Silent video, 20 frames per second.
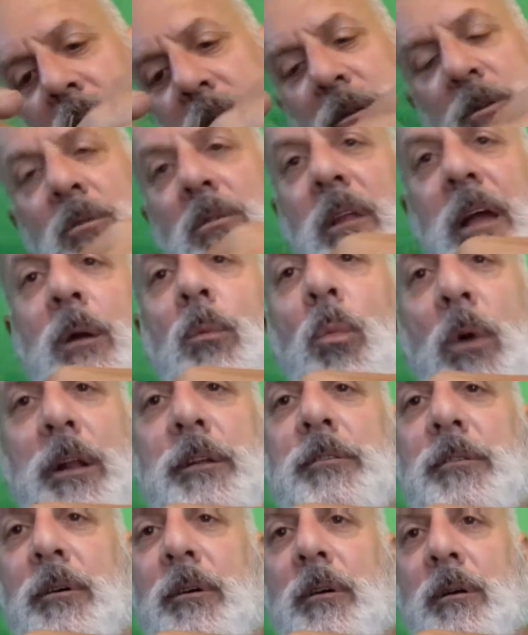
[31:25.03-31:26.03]
late
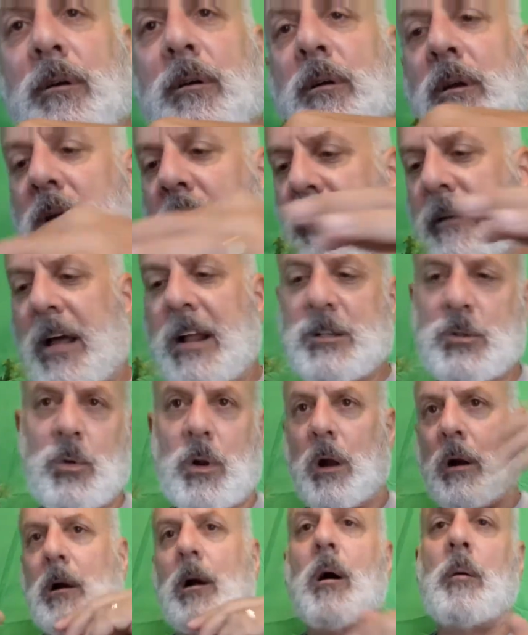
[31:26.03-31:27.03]
winter. And that's
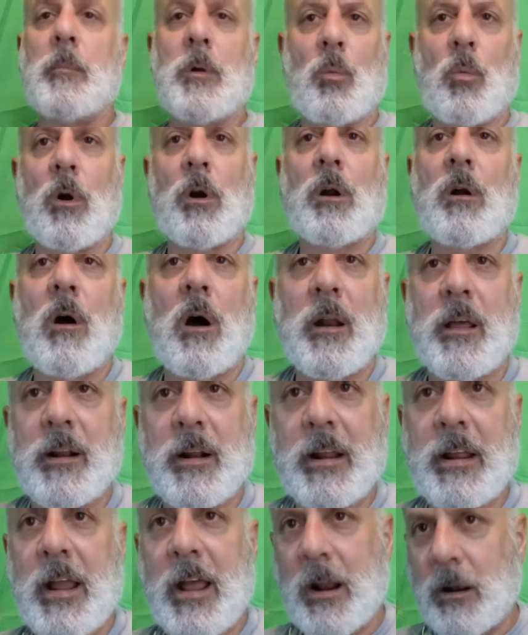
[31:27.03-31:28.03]
when I'll come and work on it
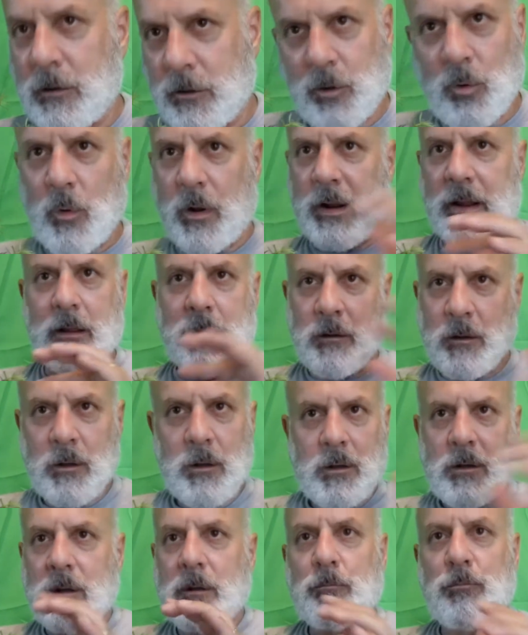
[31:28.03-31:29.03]
again, do any
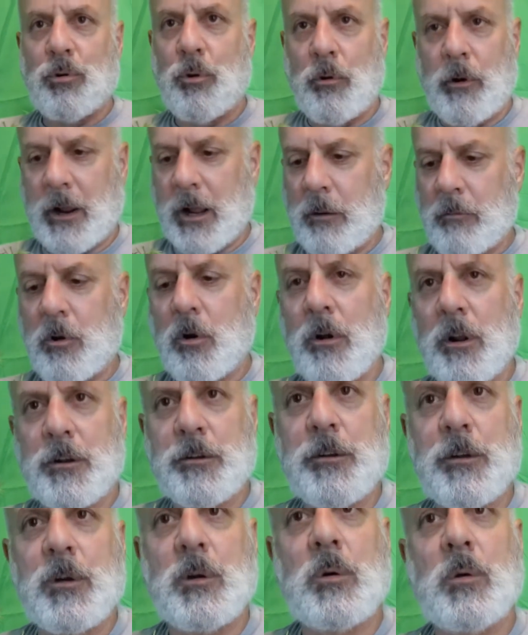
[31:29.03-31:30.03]
pruning I'm going to
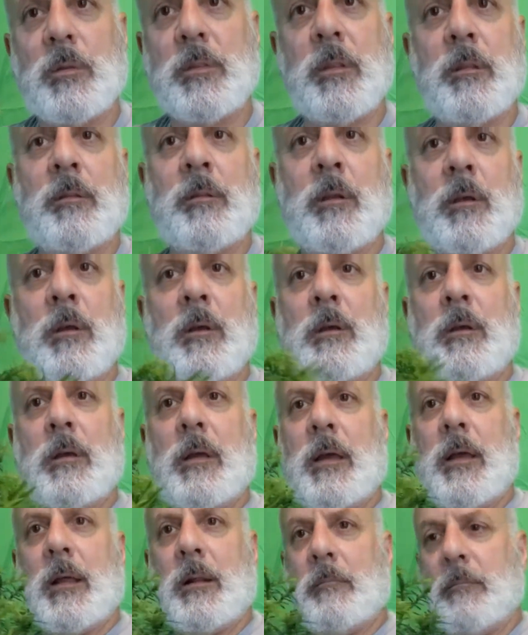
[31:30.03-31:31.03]
do,
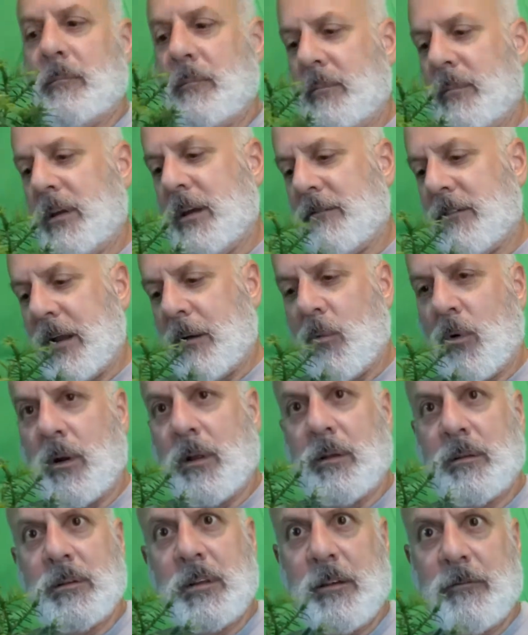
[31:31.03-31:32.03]
and if
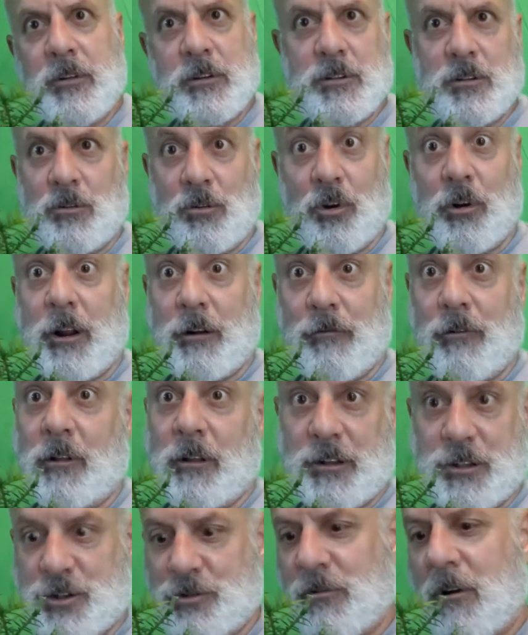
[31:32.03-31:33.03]
it's looking
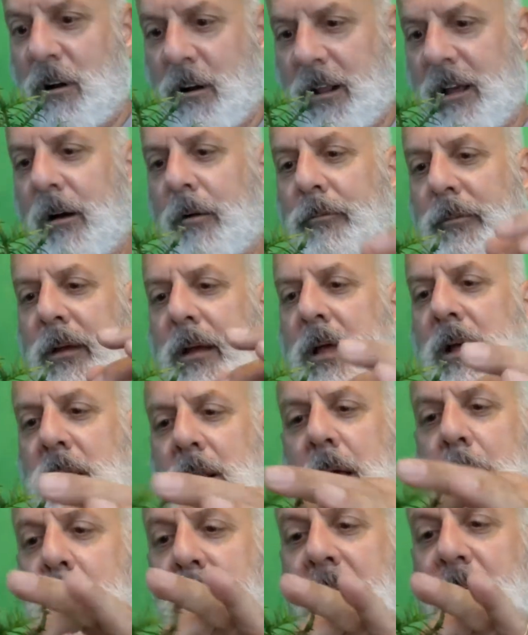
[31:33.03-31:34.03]
really strong and healthy,
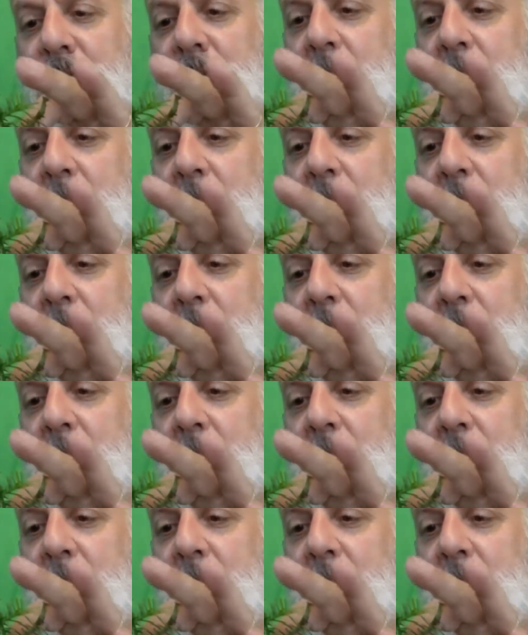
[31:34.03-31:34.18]
I might